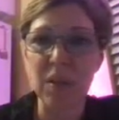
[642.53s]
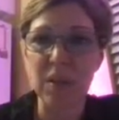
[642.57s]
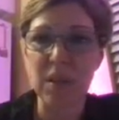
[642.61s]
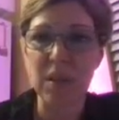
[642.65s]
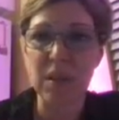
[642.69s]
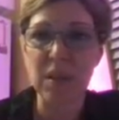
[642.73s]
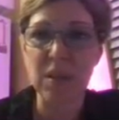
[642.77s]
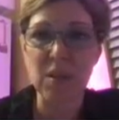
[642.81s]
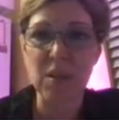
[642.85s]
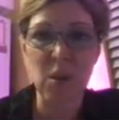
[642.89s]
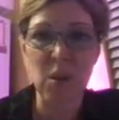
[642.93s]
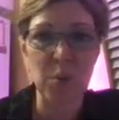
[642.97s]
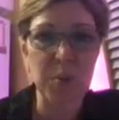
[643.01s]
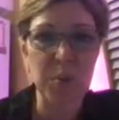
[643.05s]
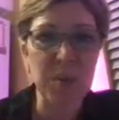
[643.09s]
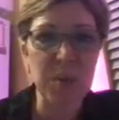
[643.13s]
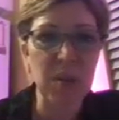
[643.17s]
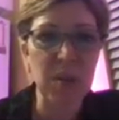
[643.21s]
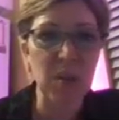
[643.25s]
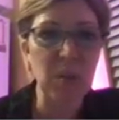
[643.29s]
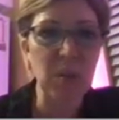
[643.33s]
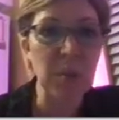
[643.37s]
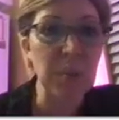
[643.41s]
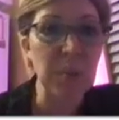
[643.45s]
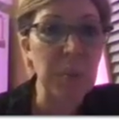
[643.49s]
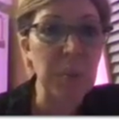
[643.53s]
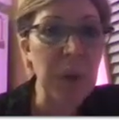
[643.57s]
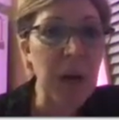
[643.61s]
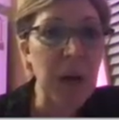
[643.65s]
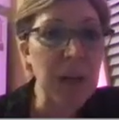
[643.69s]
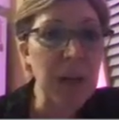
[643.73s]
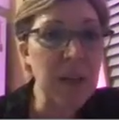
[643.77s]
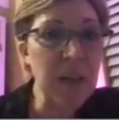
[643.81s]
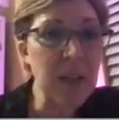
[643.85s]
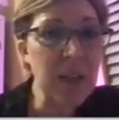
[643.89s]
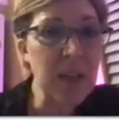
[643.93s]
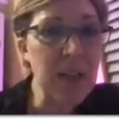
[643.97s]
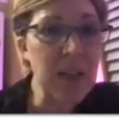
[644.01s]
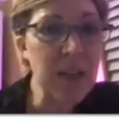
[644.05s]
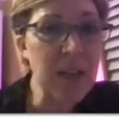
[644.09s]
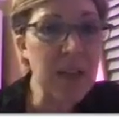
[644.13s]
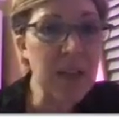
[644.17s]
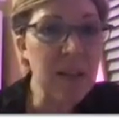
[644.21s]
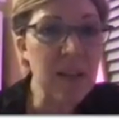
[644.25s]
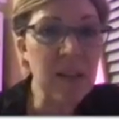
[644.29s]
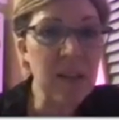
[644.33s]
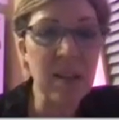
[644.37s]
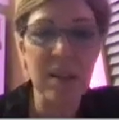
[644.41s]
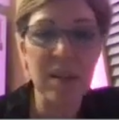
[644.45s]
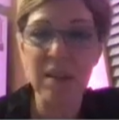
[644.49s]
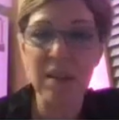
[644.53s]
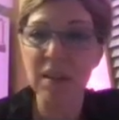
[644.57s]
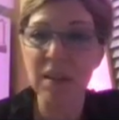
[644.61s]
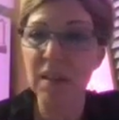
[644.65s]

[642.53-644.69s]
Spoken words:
on the soapstone monolith